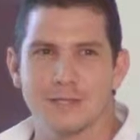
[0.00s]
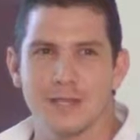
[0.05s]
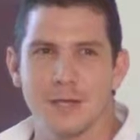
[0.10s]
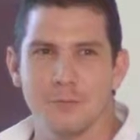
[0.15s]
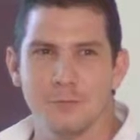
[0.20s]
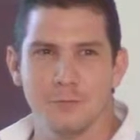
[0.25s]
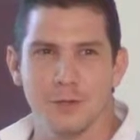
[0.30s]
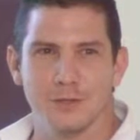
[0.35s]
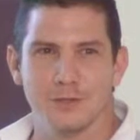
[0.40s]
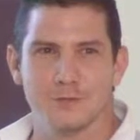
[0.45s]

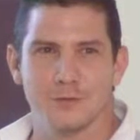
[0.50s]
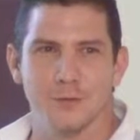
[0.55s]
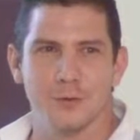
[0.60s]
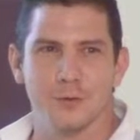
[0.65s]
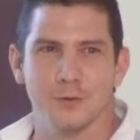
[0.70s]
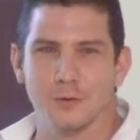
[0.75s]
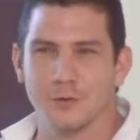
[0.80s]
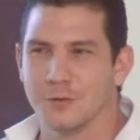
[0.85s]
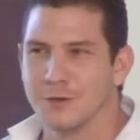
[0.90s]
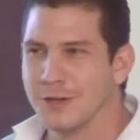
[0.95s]
samples
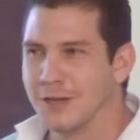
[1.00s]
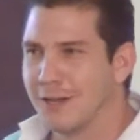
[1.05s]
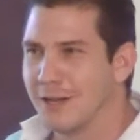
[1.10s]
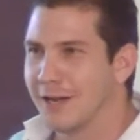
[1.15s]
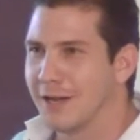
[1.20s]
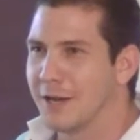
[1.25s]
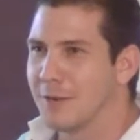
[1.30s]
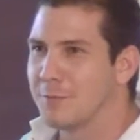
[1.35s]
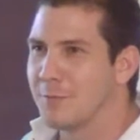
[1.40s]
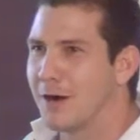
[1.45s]
for
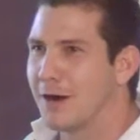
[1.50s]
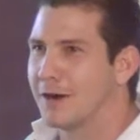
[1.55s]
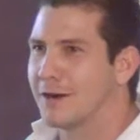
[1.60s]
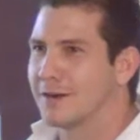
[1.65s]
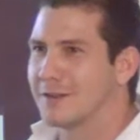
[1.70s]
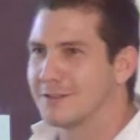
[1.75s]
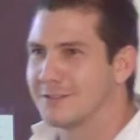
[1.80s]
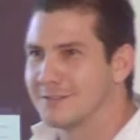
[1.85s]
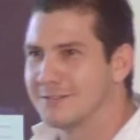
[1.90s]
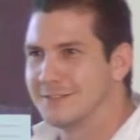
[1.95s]

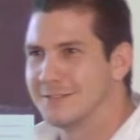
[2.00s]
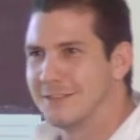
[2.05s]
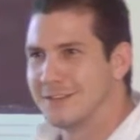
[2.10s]
NMR